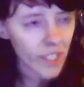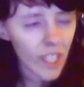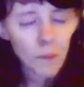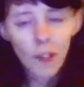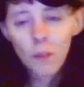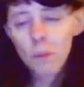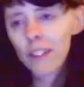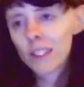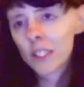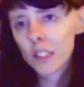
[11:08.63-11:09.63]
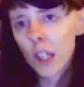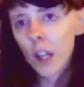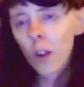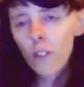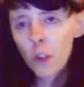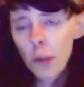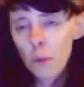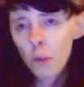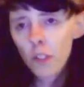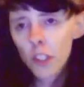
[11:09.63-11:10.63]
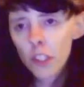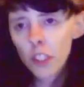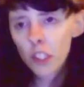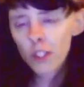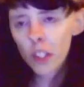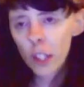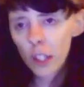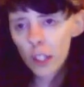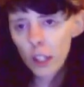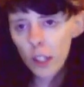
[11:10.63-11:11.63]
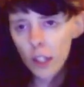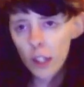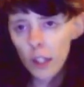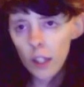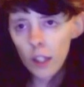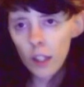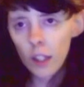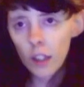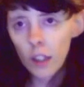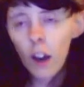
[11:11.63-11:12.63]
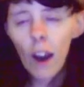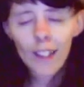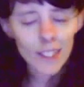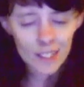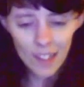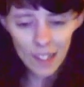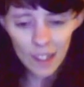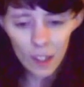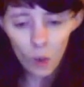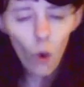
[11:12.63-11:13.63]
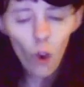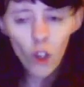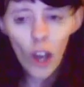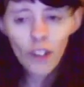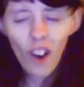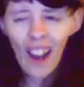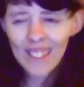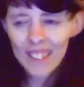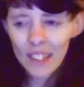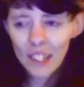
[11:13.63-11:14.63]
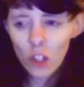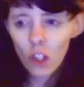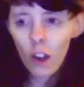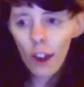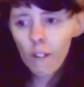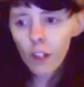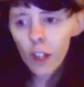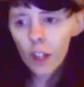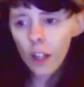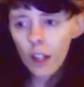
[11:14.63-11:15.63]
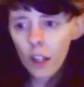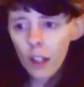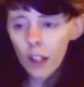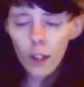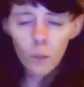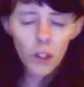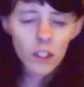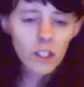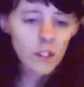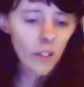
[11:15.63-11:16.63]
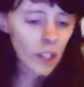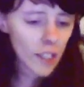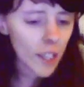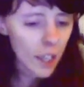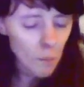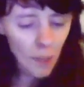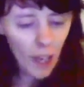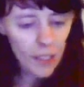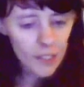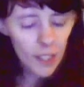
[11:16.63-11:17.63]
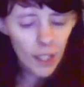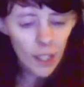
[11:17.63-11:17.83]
Keeping Up Appearances. Quite a few people think she's annoying. Hyacinth. Or you have a Hyacinth in your life, which is funny. But